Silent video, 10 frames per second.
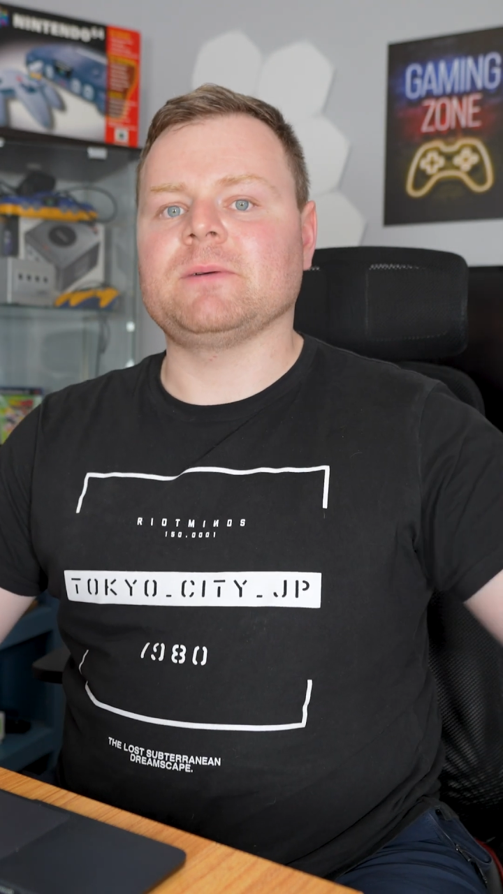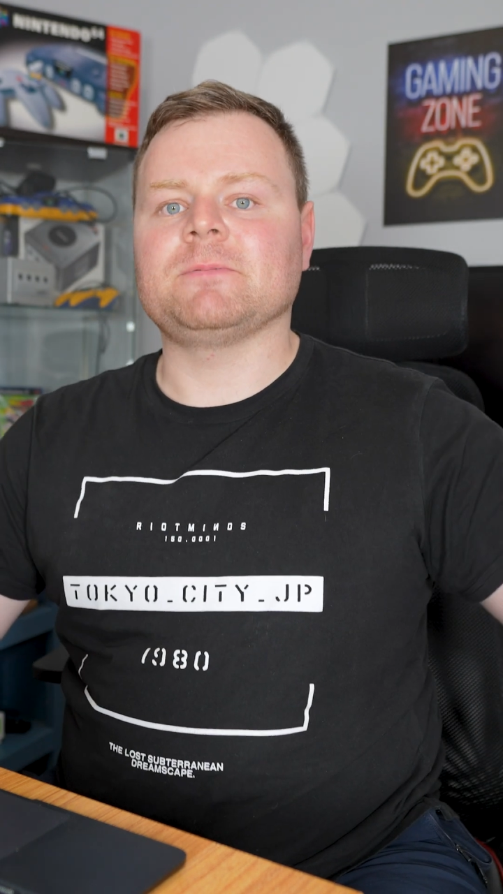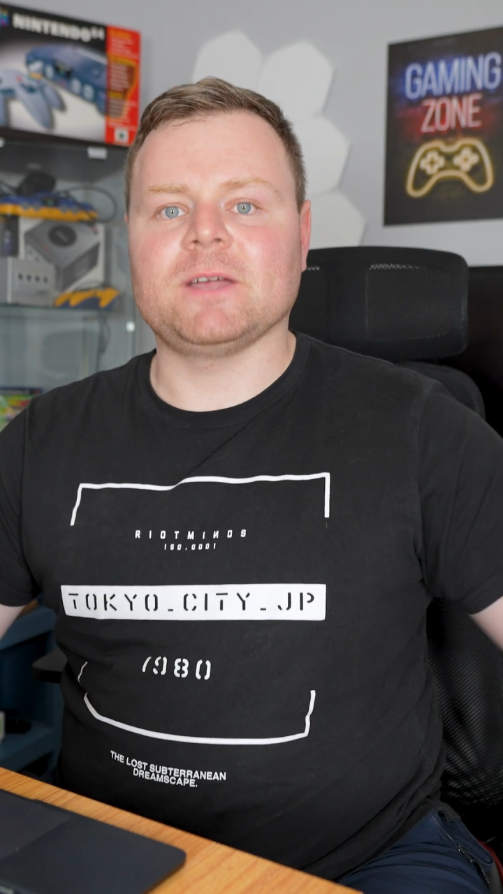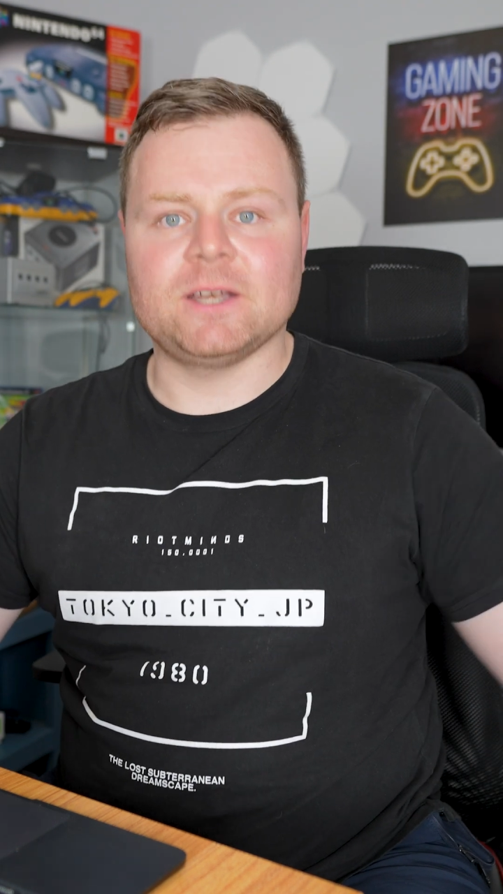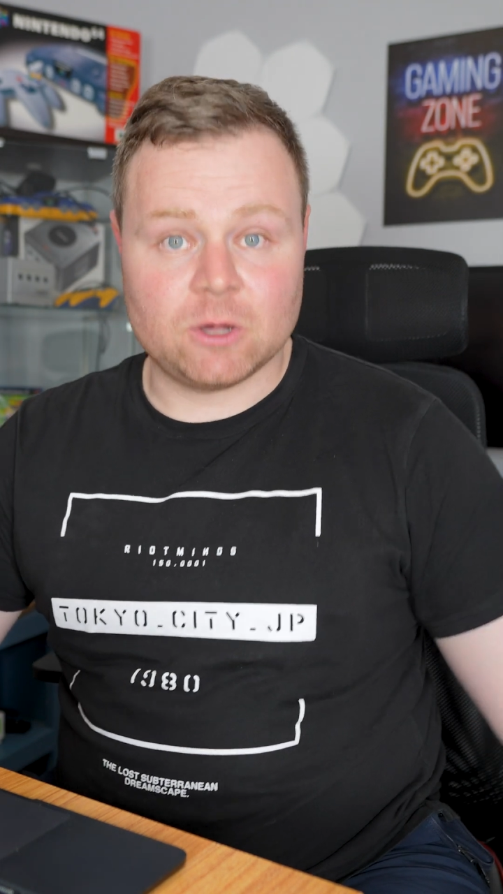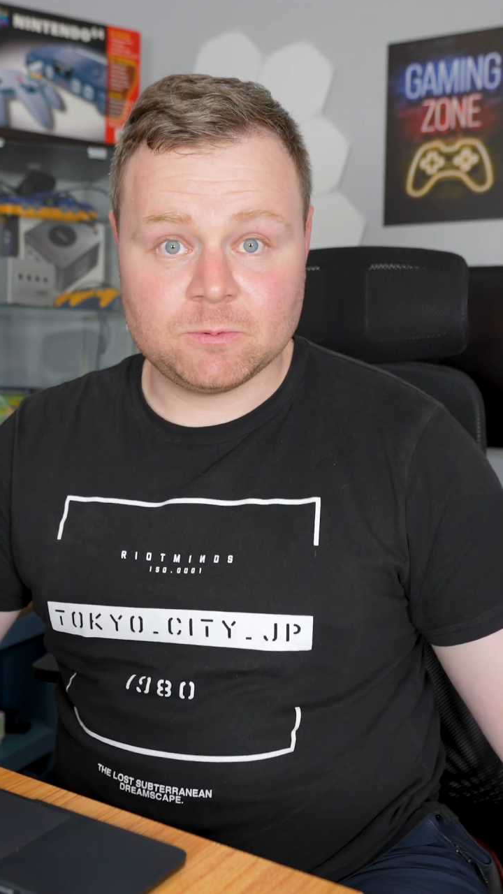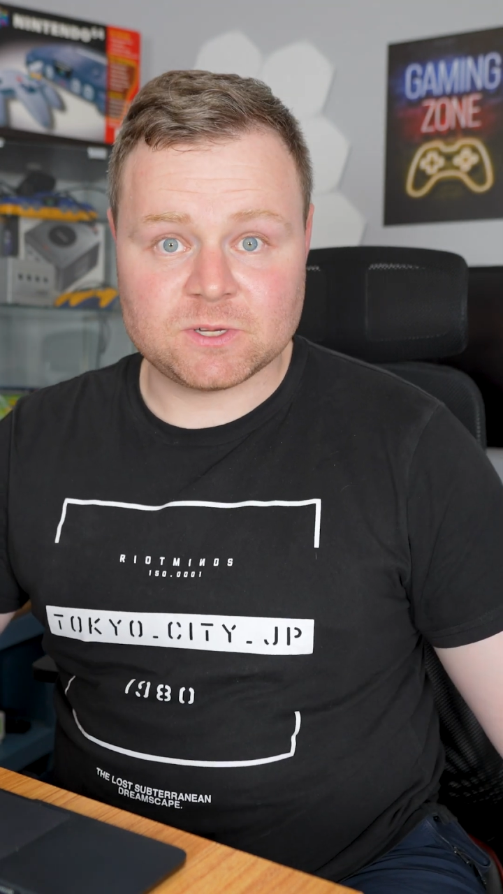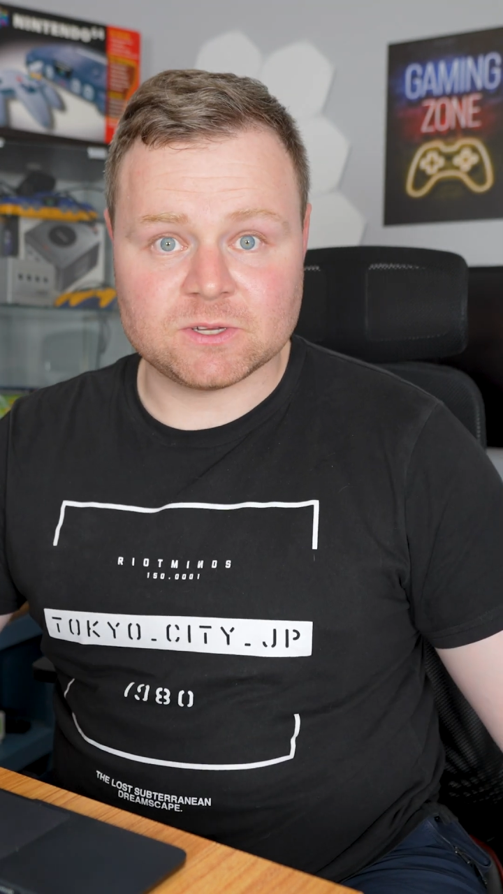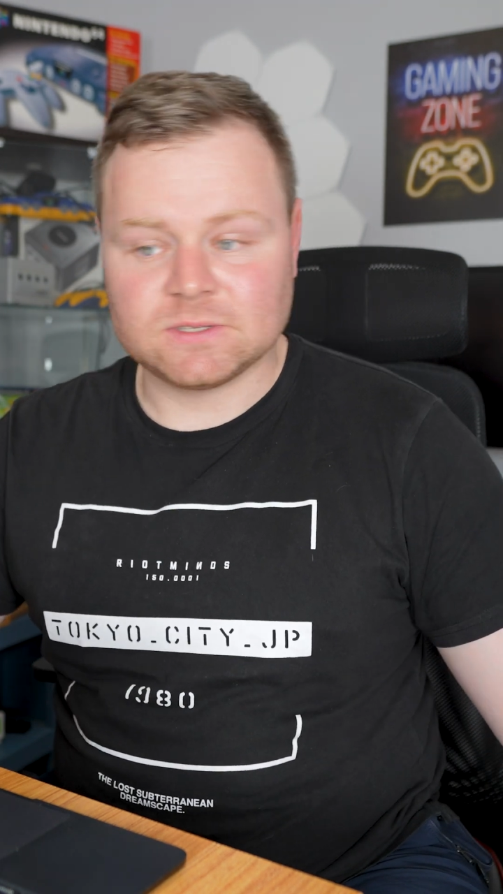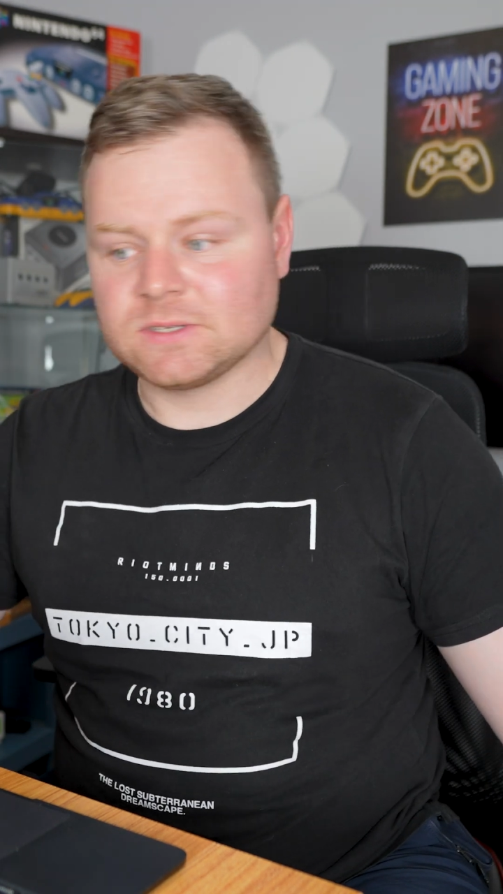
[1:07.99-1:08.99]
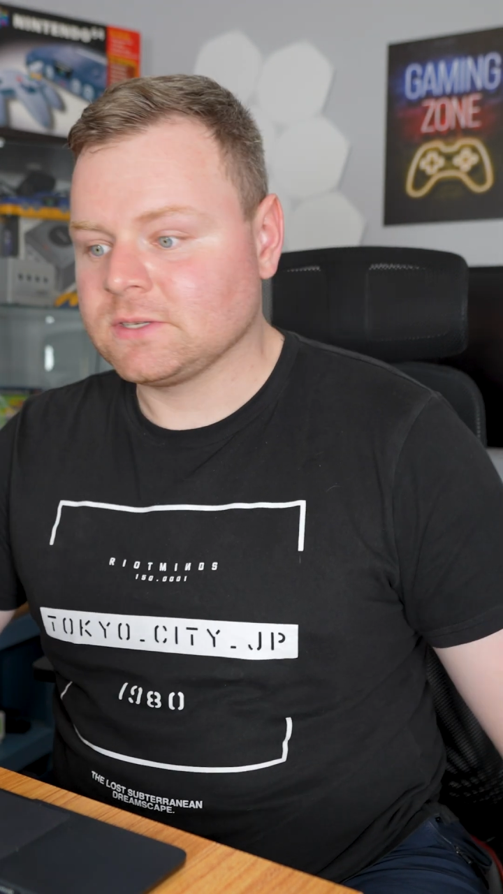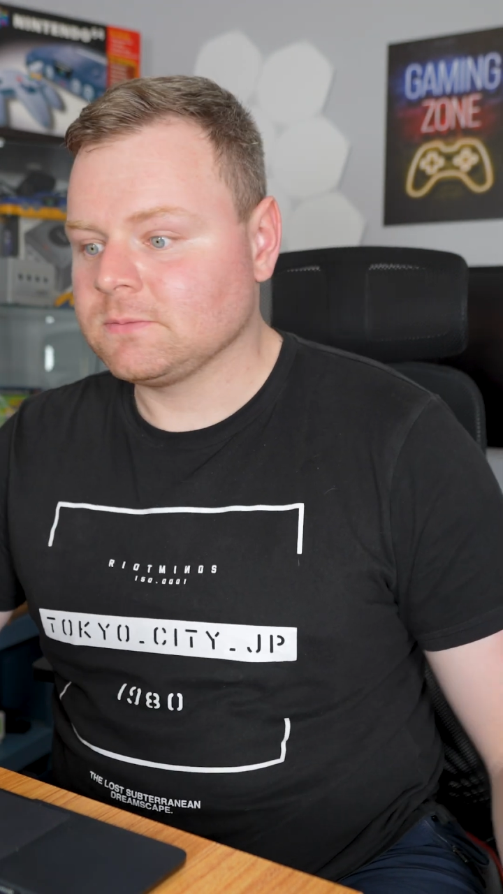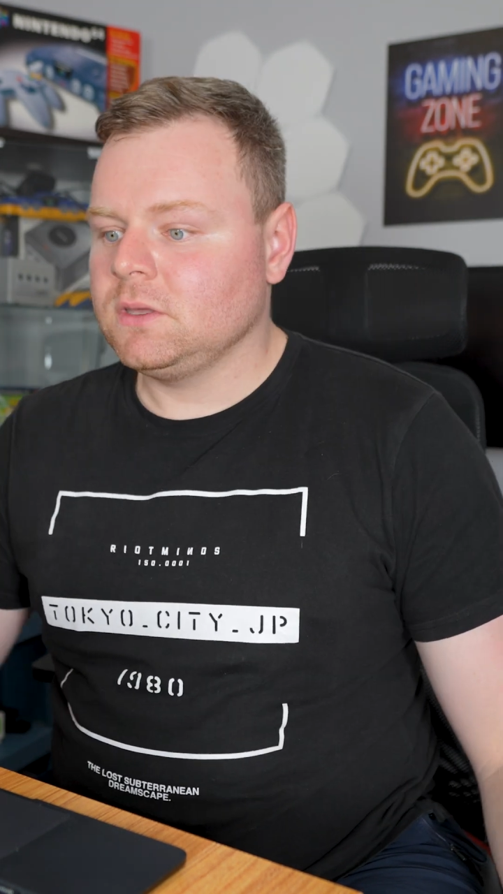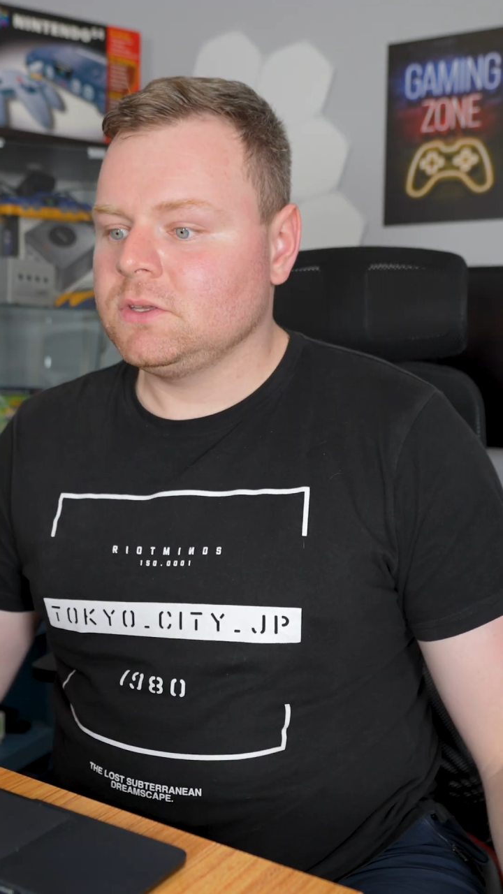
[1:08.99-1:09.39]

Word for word: upgrade options.